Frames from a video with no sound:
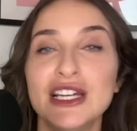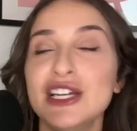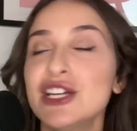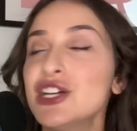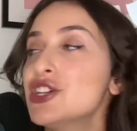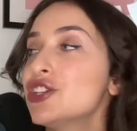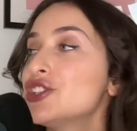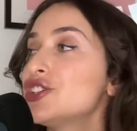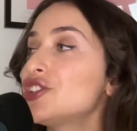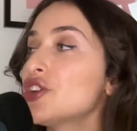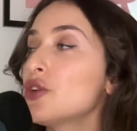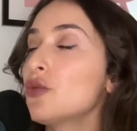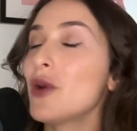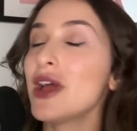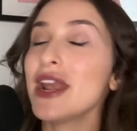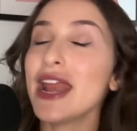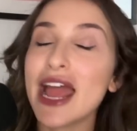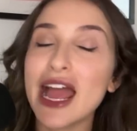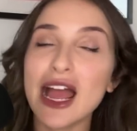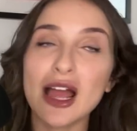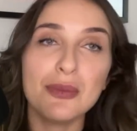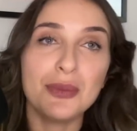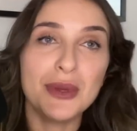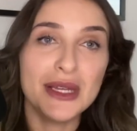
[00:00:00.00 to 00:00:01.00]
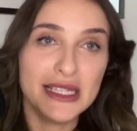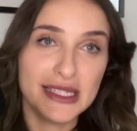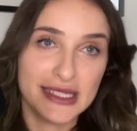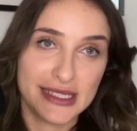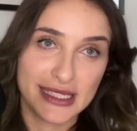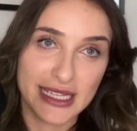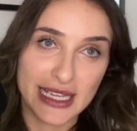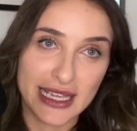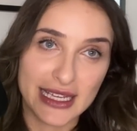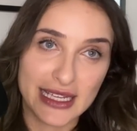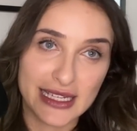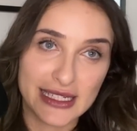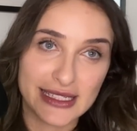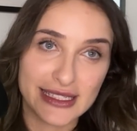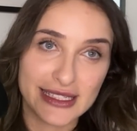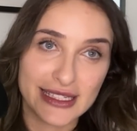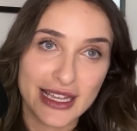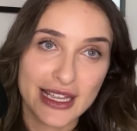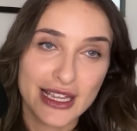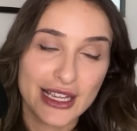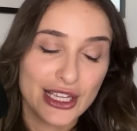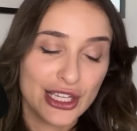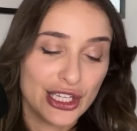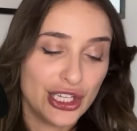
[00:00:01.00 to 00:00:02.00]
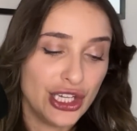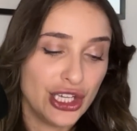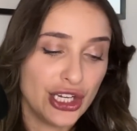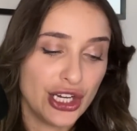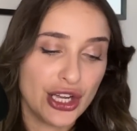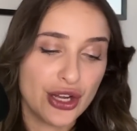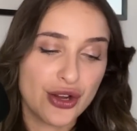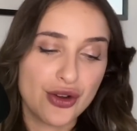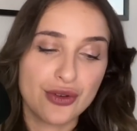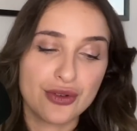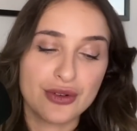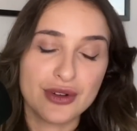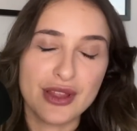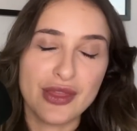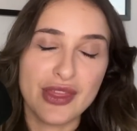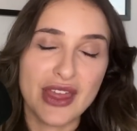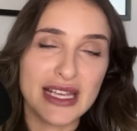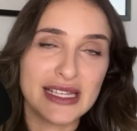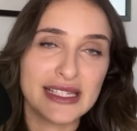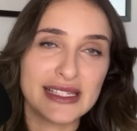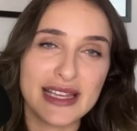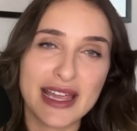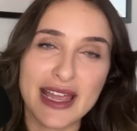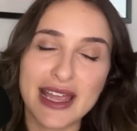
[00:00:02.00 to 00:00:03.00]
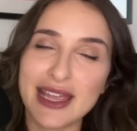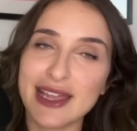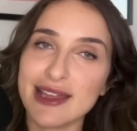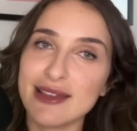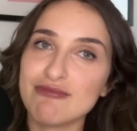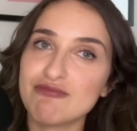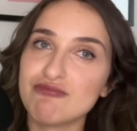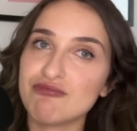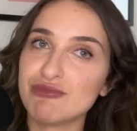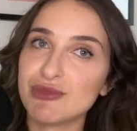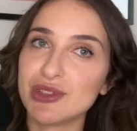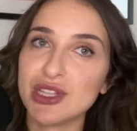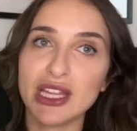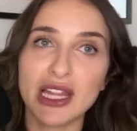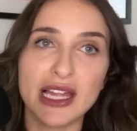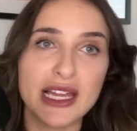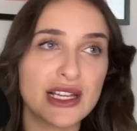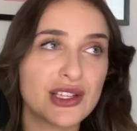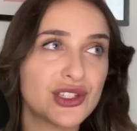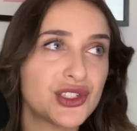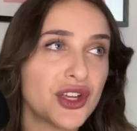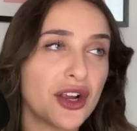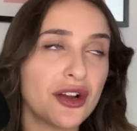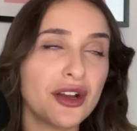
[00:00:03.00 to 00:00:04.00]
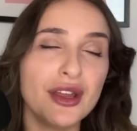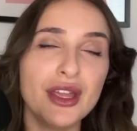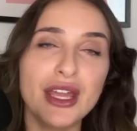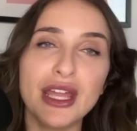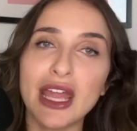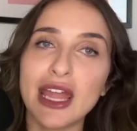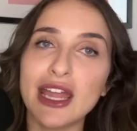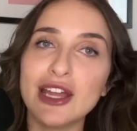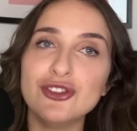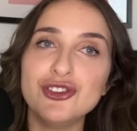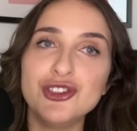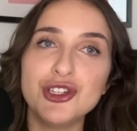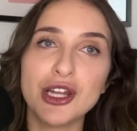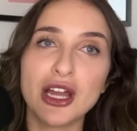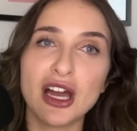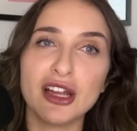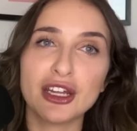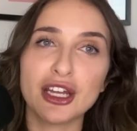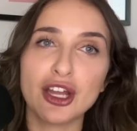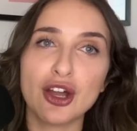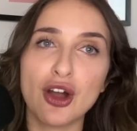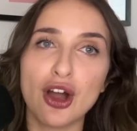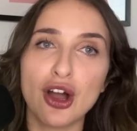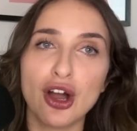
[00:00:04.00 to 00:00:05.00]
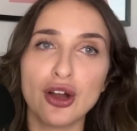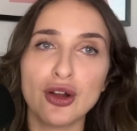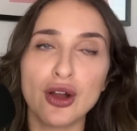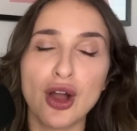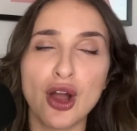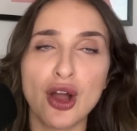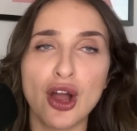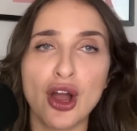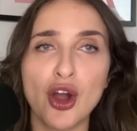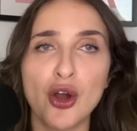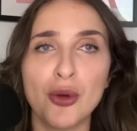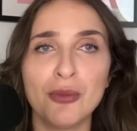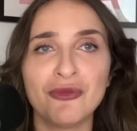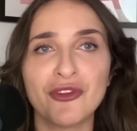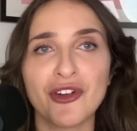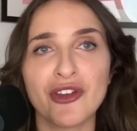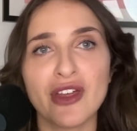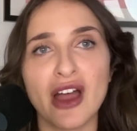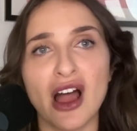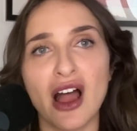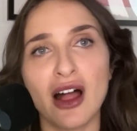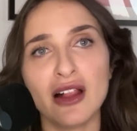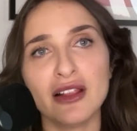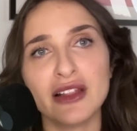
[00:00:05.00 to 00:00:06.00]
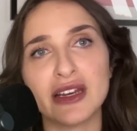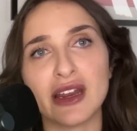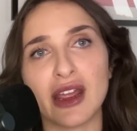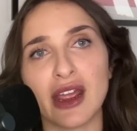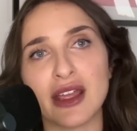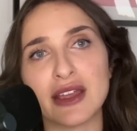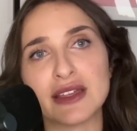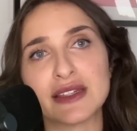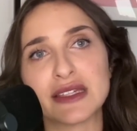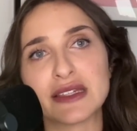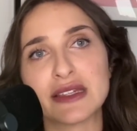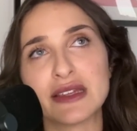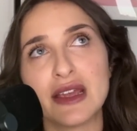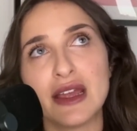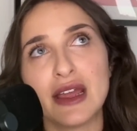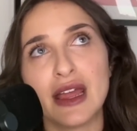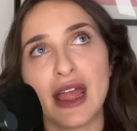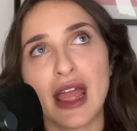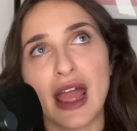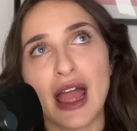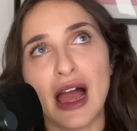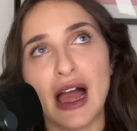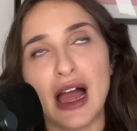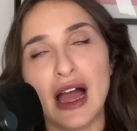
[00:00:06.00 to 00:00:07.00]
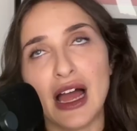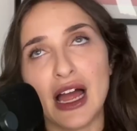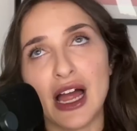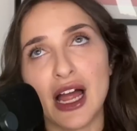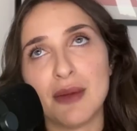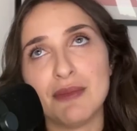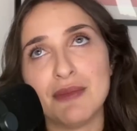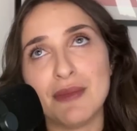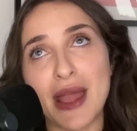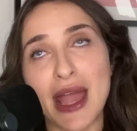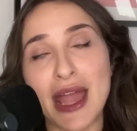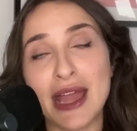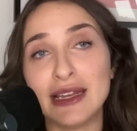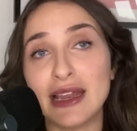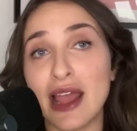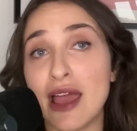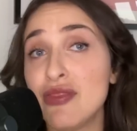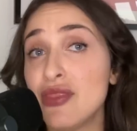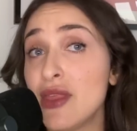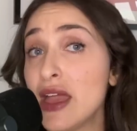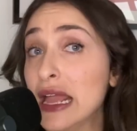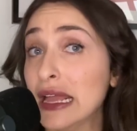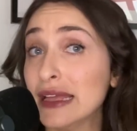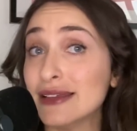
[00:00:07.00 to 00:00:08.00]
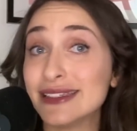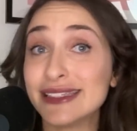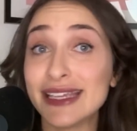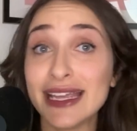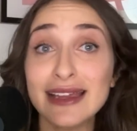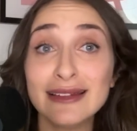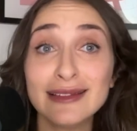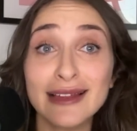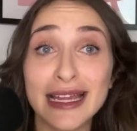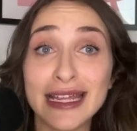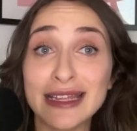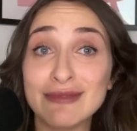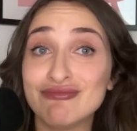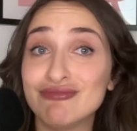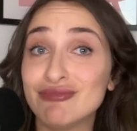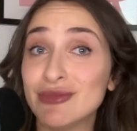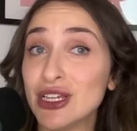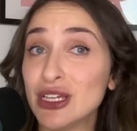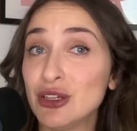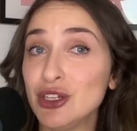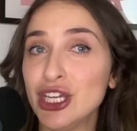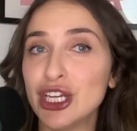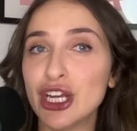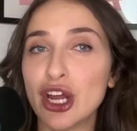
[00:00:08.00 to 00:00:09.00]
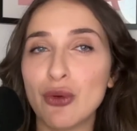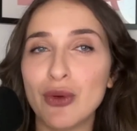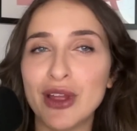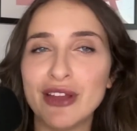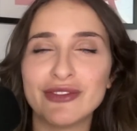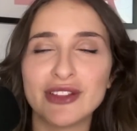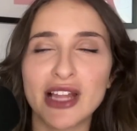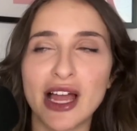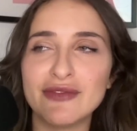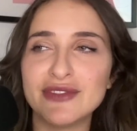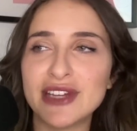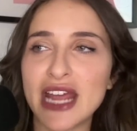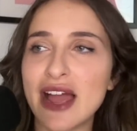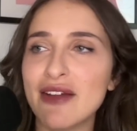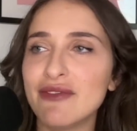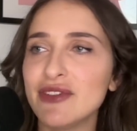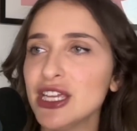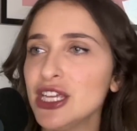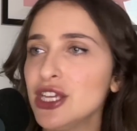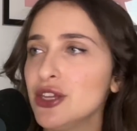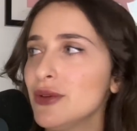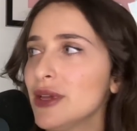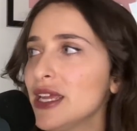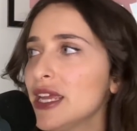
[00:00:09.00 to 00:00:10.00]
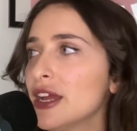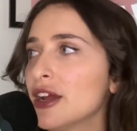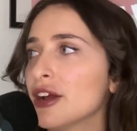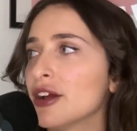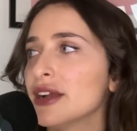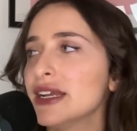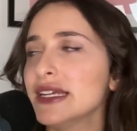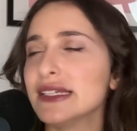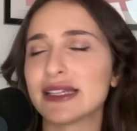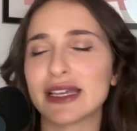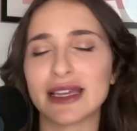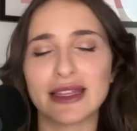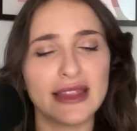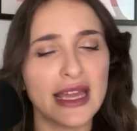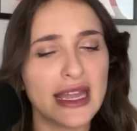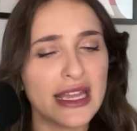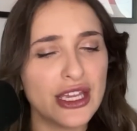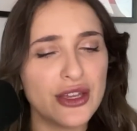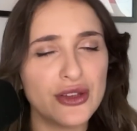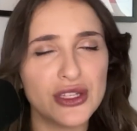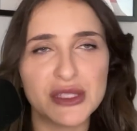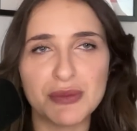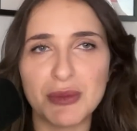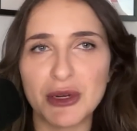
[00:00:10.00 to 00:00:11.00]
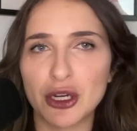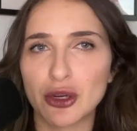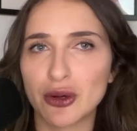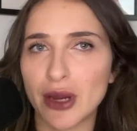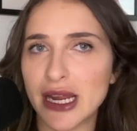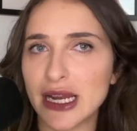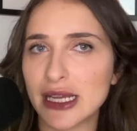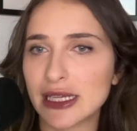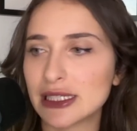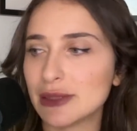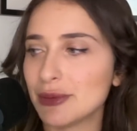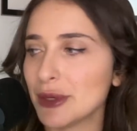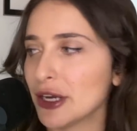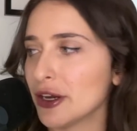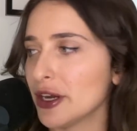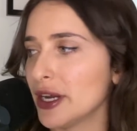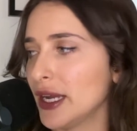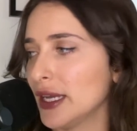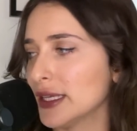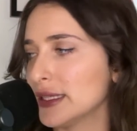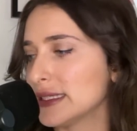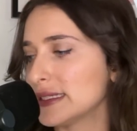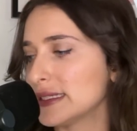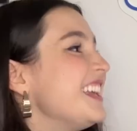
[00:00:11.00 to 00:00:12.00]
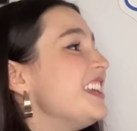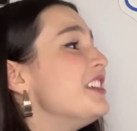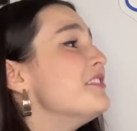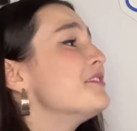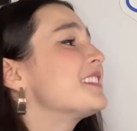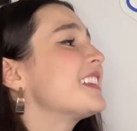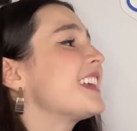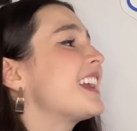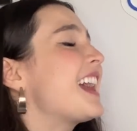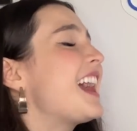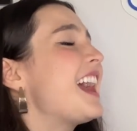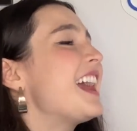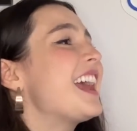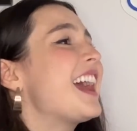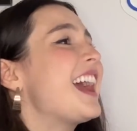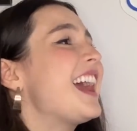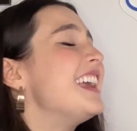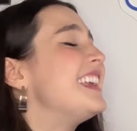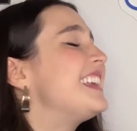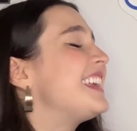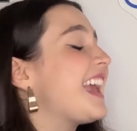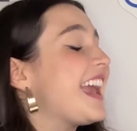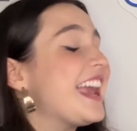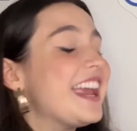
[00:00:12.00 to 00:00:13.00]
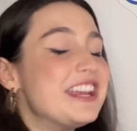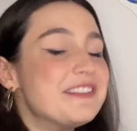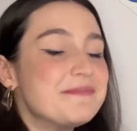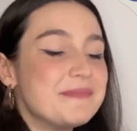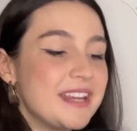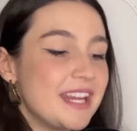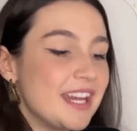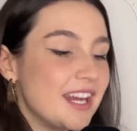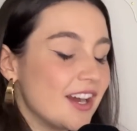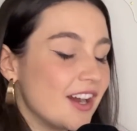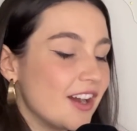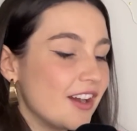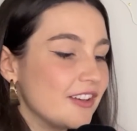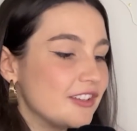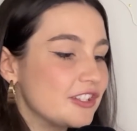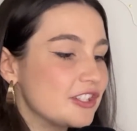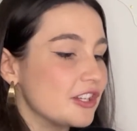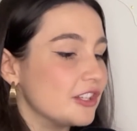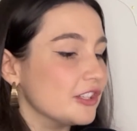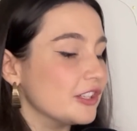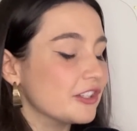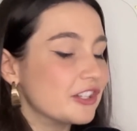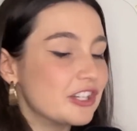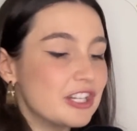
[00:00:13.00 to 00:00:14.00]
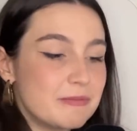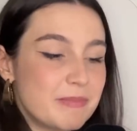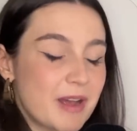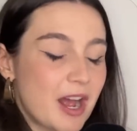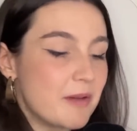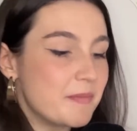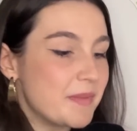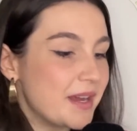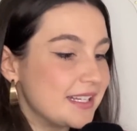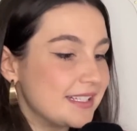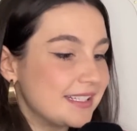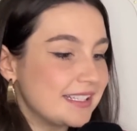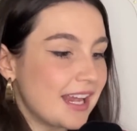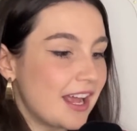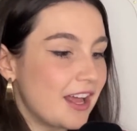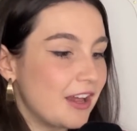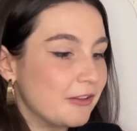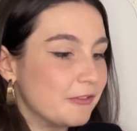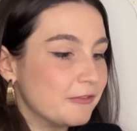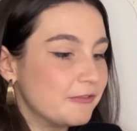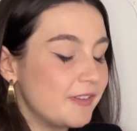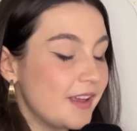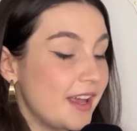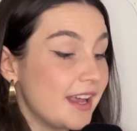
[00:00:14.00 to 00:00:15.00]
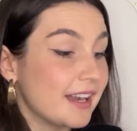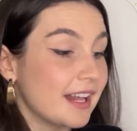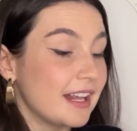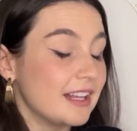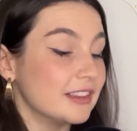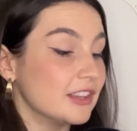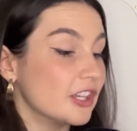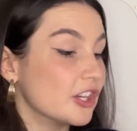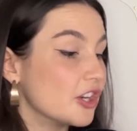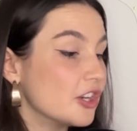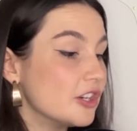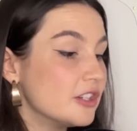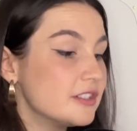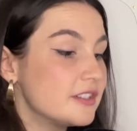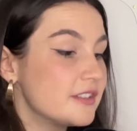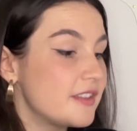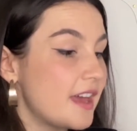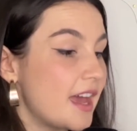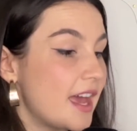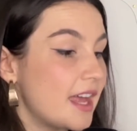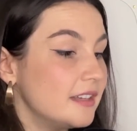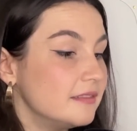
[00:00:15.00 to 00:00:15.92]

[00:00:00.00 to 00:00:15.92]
So what happens is, they say, like, sorry, Gage, you got to go home for the holidays. And they say it like, we've loved having you here. And he's like, thank you. It's been a great experience. like, I came here to learn about myself, and I learned that